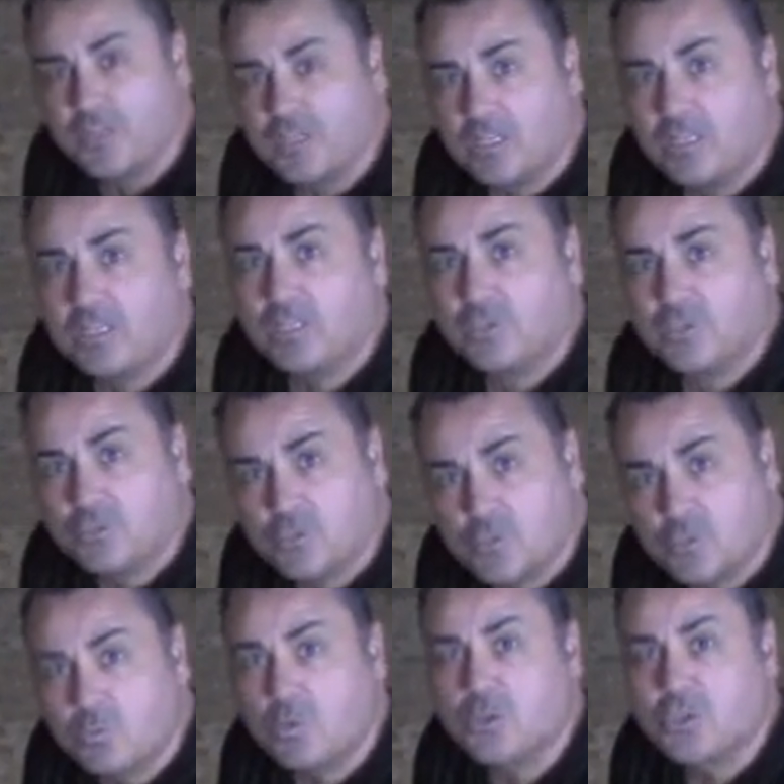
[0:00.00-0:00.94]
a little
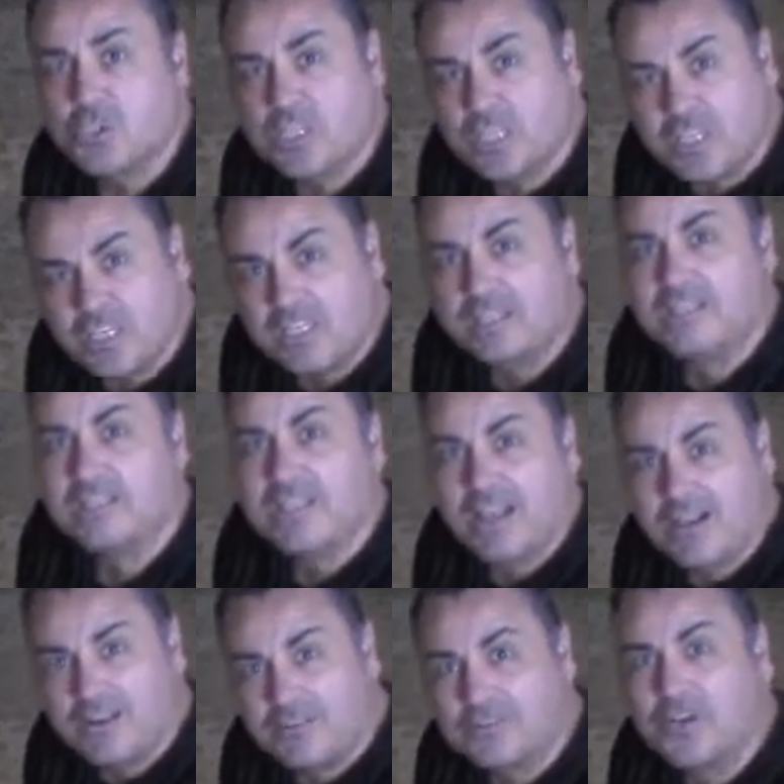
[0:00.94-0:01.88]
squishy
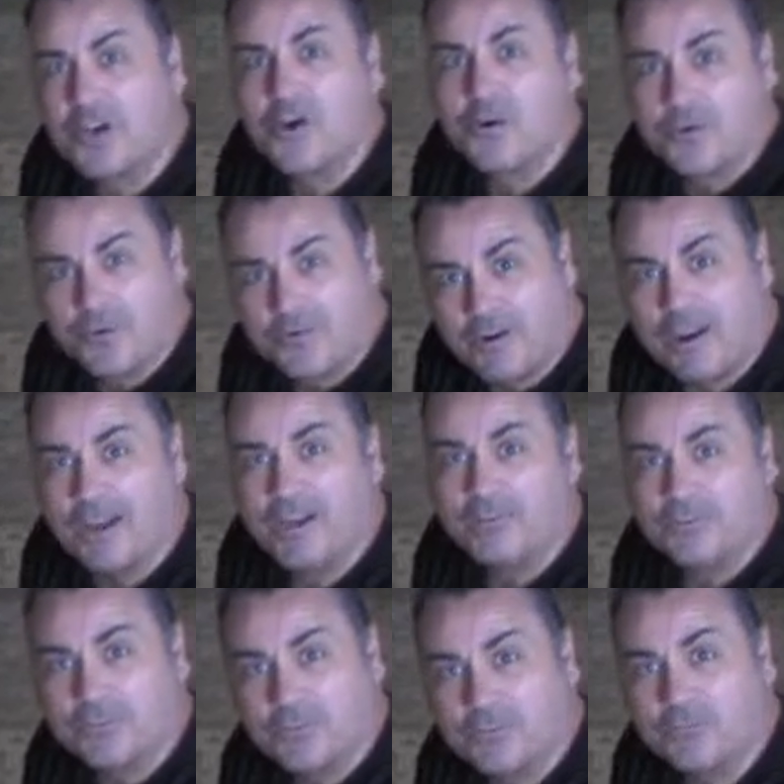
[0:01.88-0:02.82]
sound going
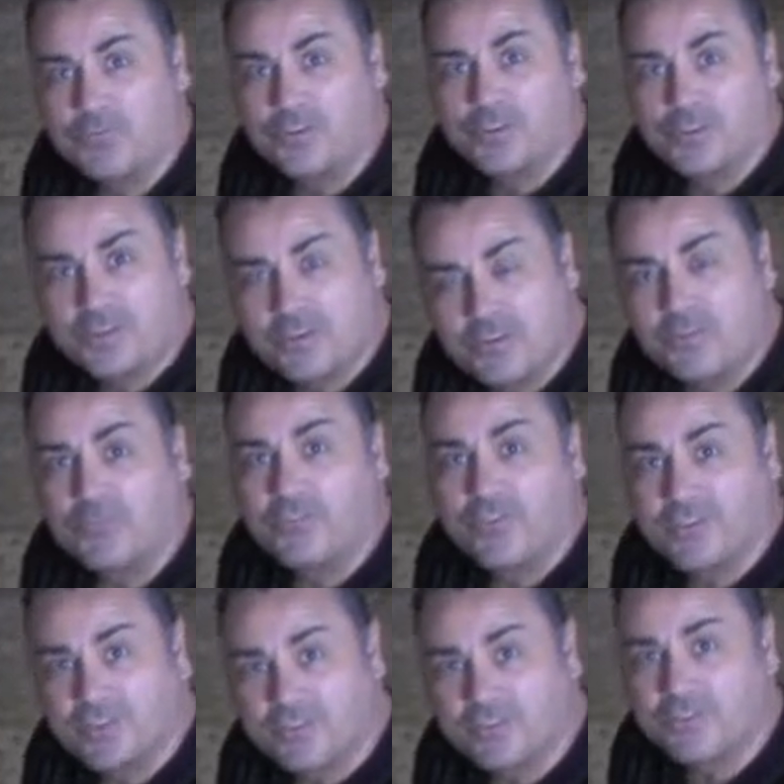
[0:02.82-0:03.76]
around. You'll feel it in your
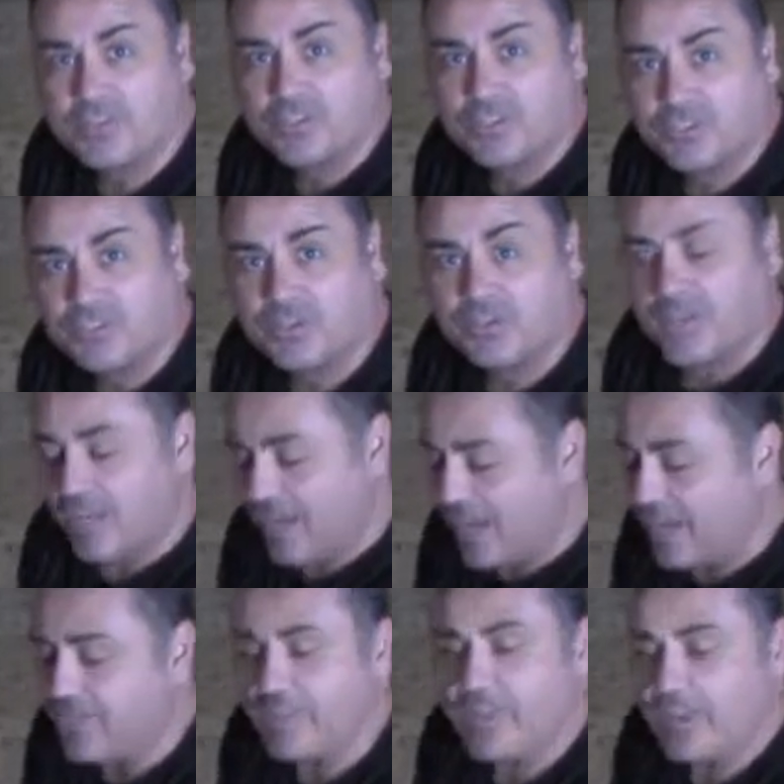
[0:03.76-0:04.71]
fingers too.
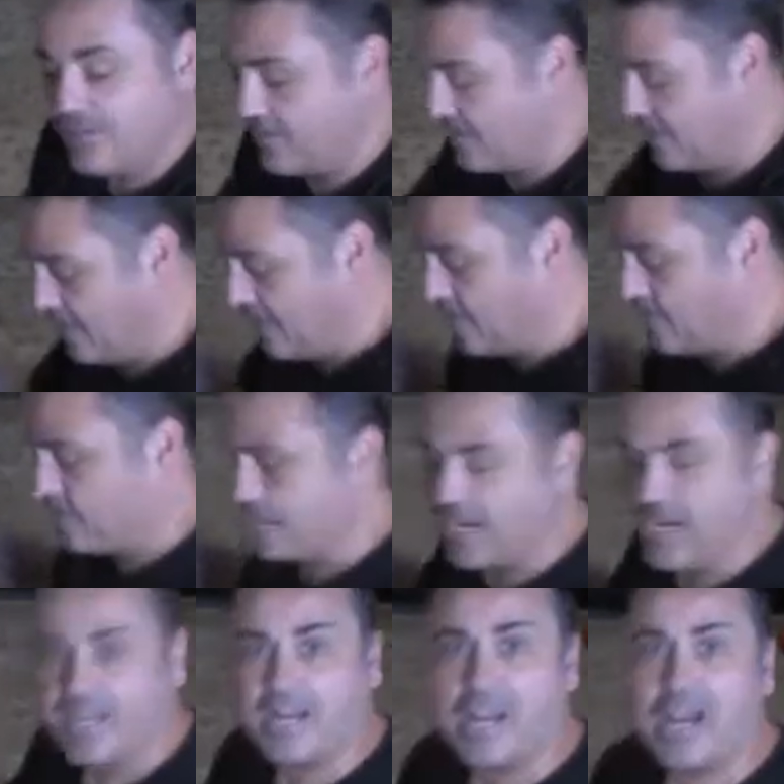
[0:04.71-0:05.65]
And then you let them
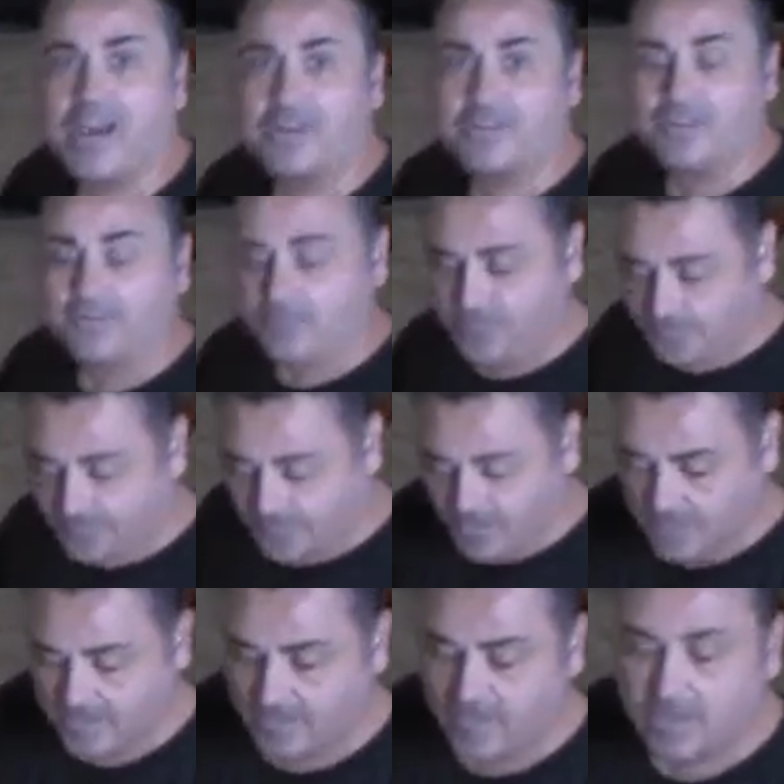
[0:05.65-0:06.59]
shake it out.
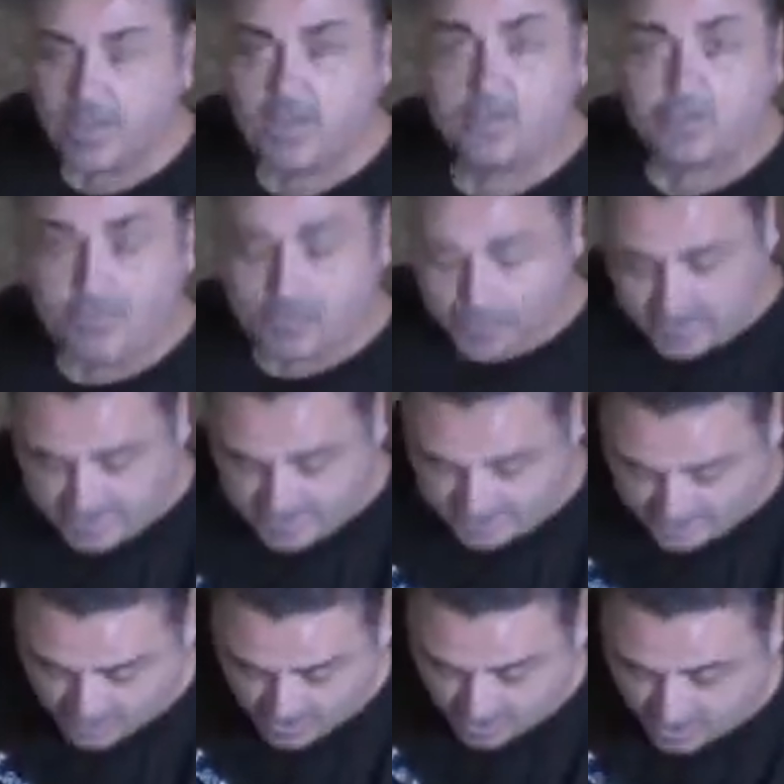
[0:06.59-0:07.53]
We
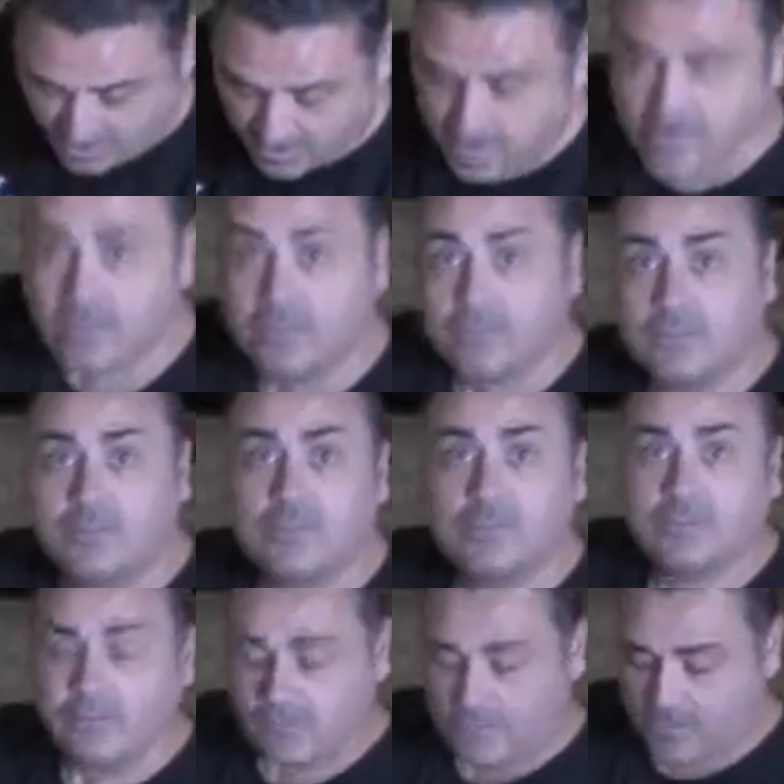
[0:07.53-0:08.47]
discard
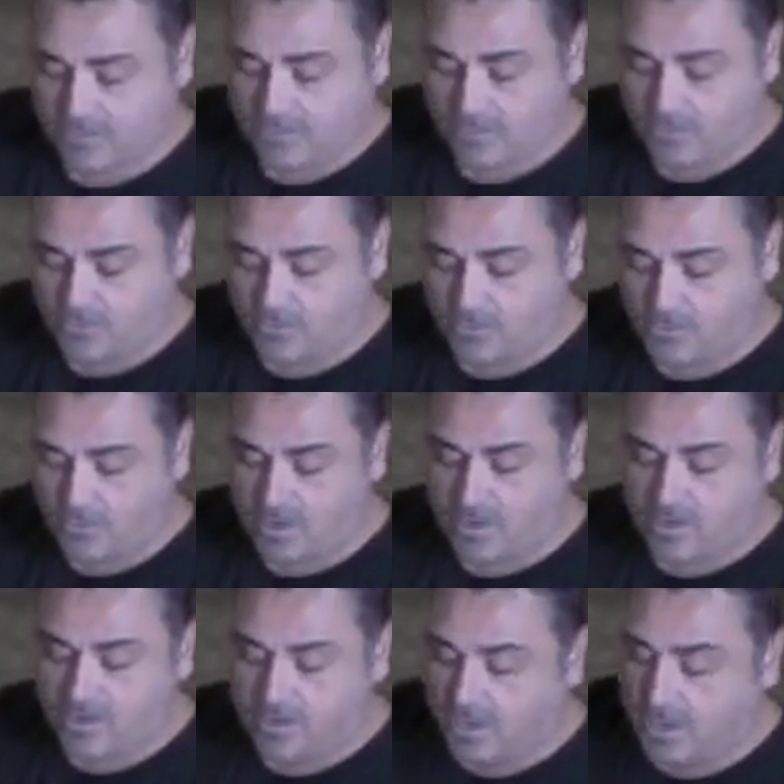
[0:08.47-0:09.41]
the used
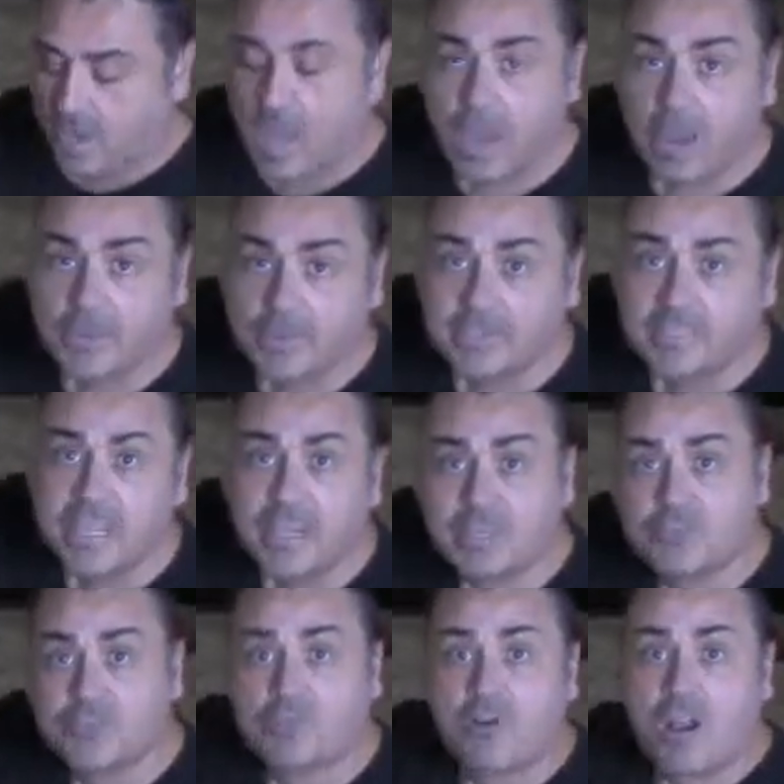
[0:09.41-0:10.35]
one and we take
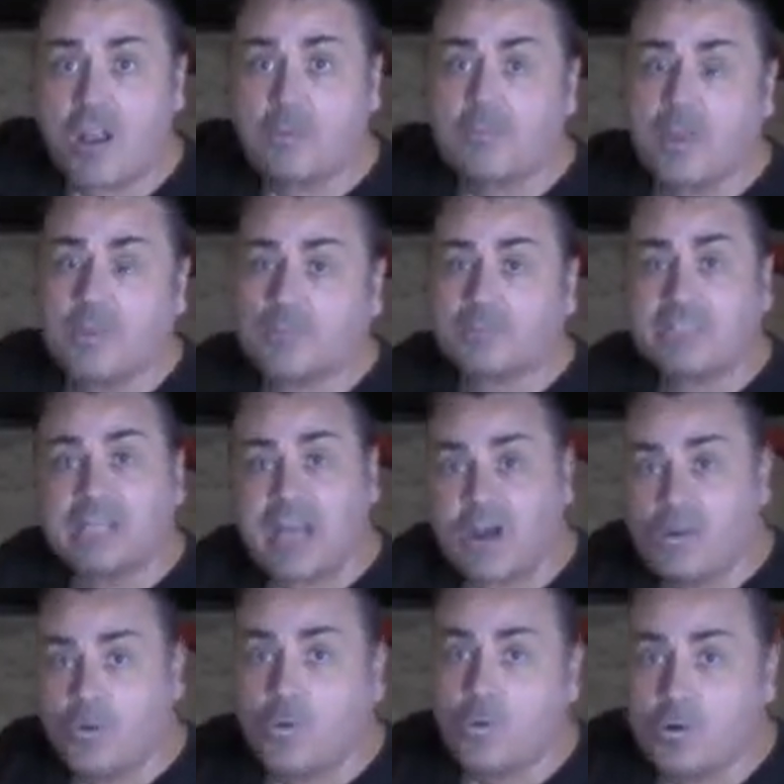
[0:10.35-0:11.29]
a dry paper
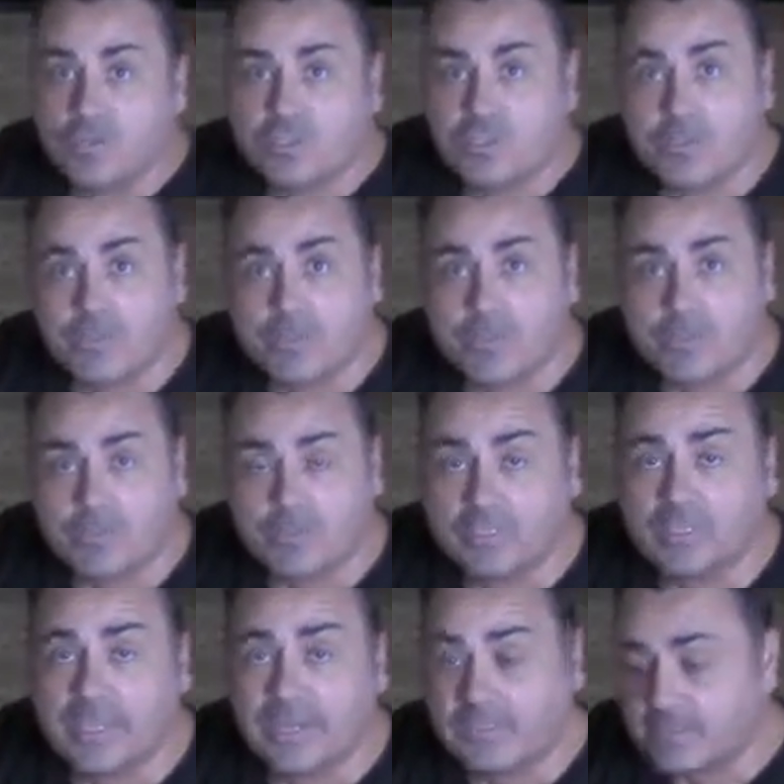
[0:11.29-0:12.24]
towel, or some people
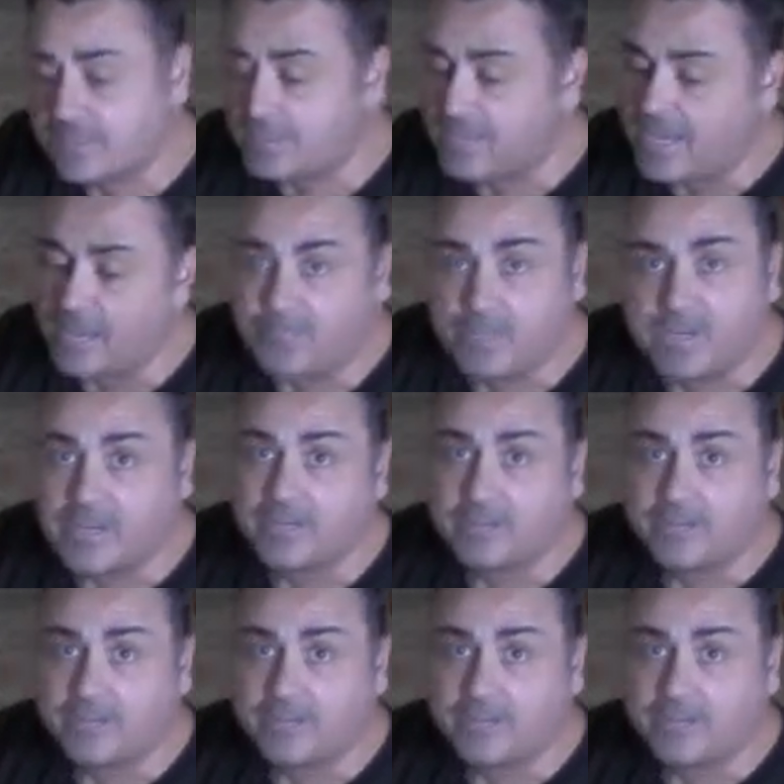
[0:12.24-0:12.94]
like to dampen it a